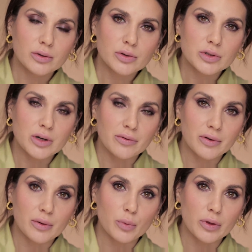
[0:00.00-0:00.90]
just
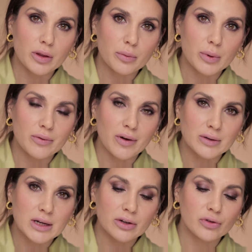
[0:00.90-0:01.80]
cover them with a little bit of
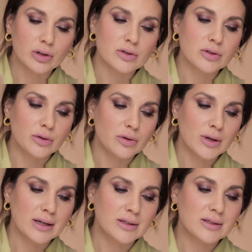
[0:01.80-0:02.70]
foundation so you
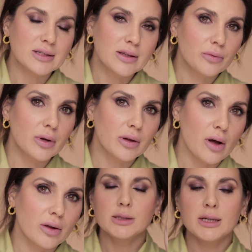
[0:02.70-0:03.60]
get to see the real color.